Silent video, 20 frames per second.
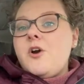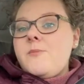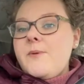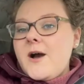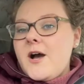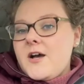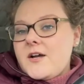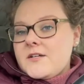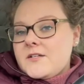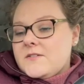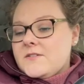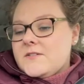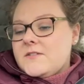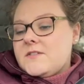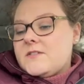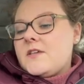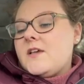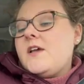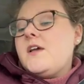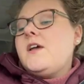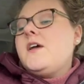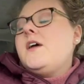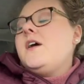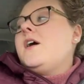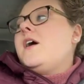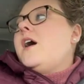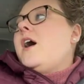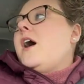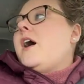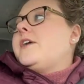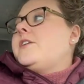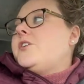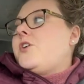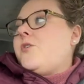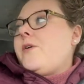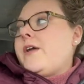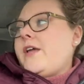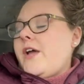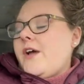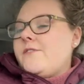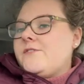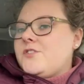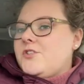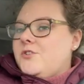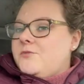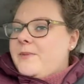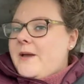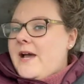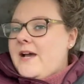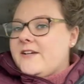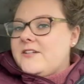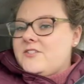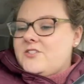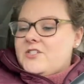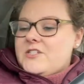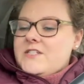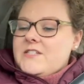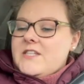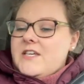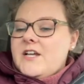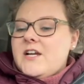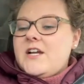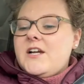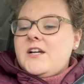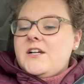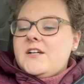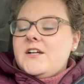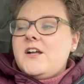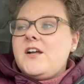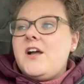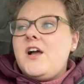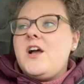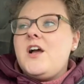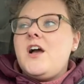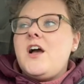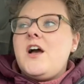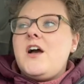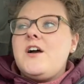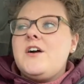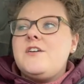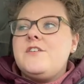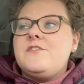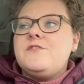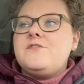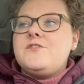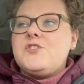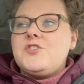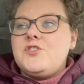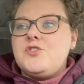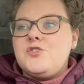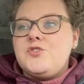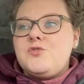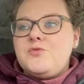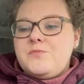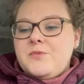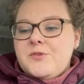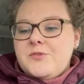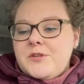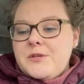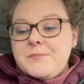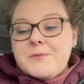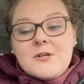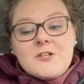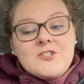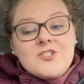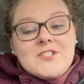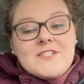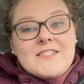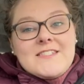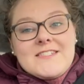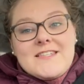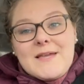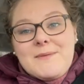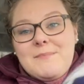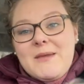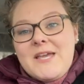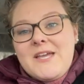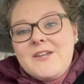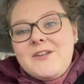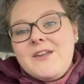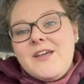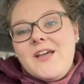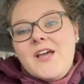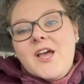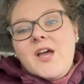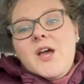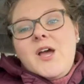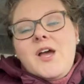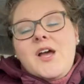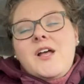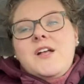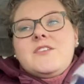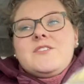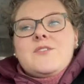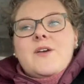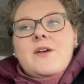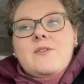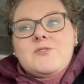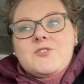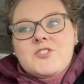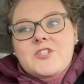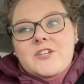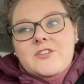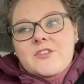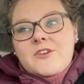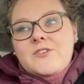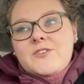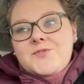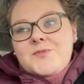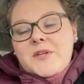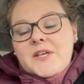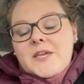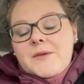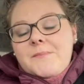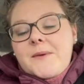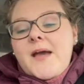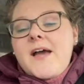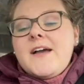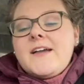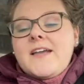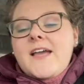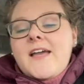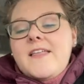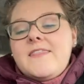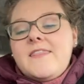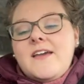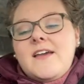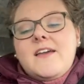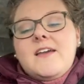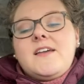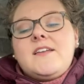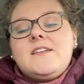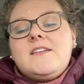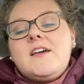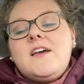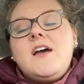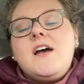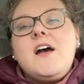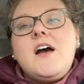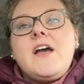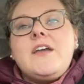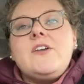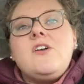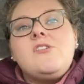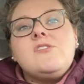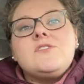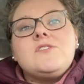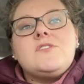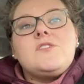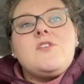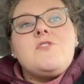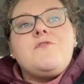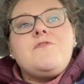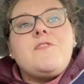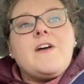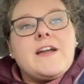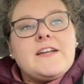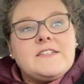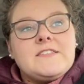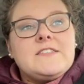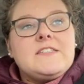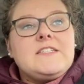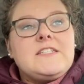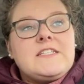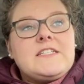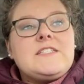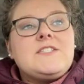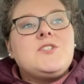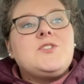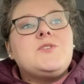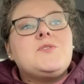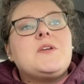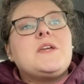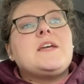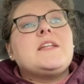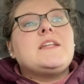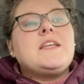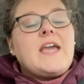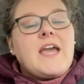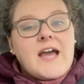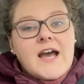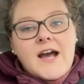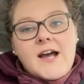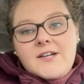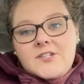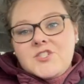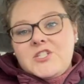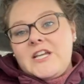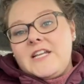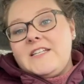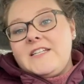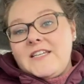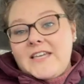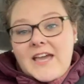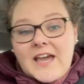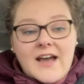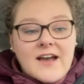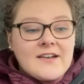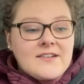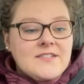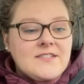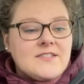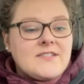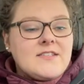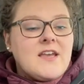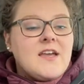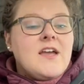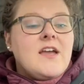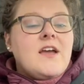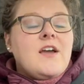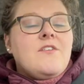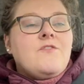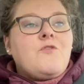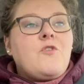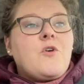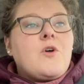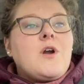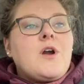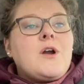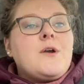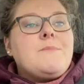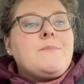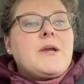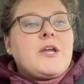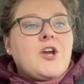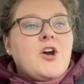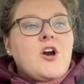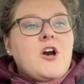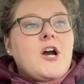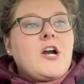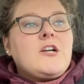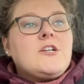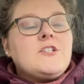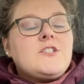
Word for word: Box. I know I have two packages there of two beauty purchases I made. So I will share those when I get back. And then I also finally need to get cash and gas for my car.